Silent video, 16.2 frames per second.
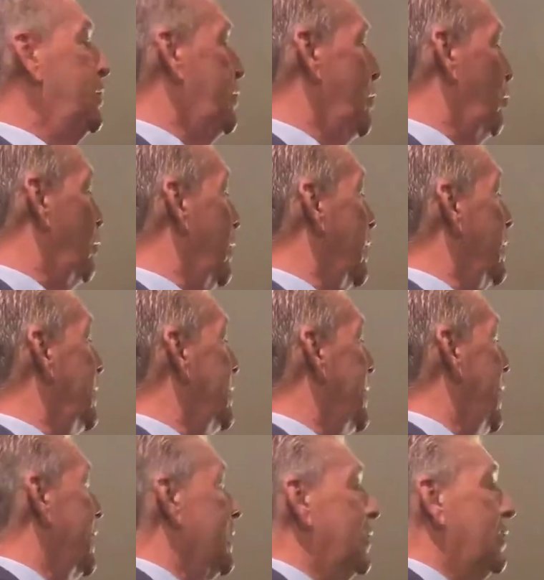So we're going
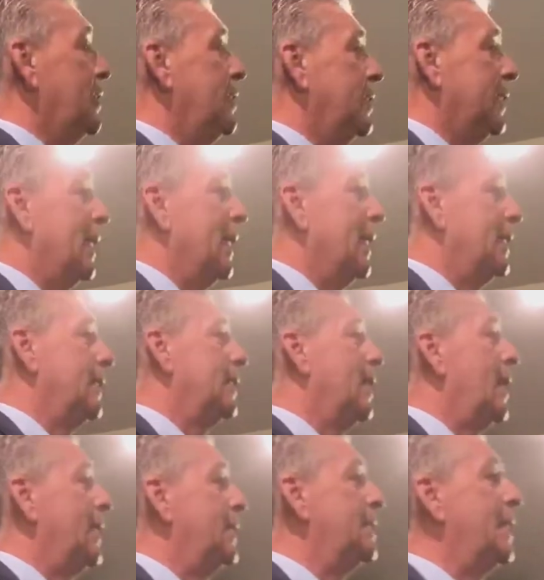to take a look at
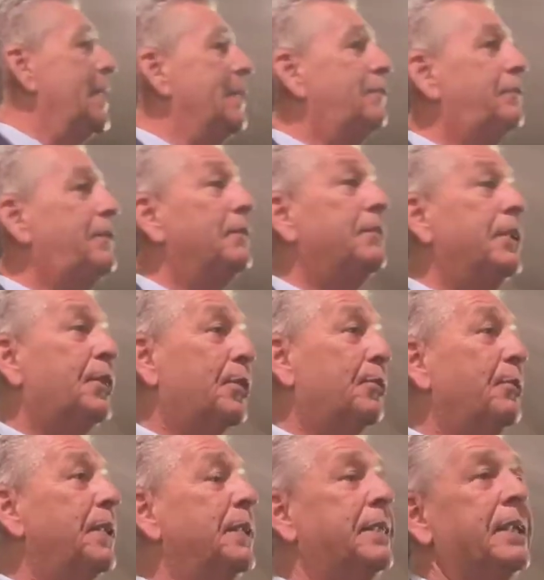Isaiah
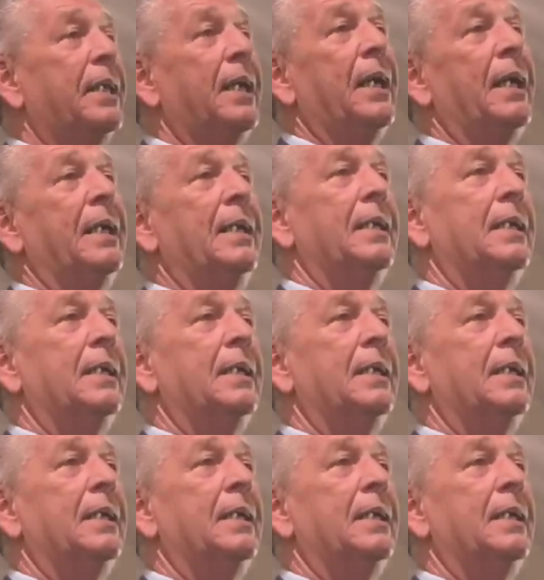53 today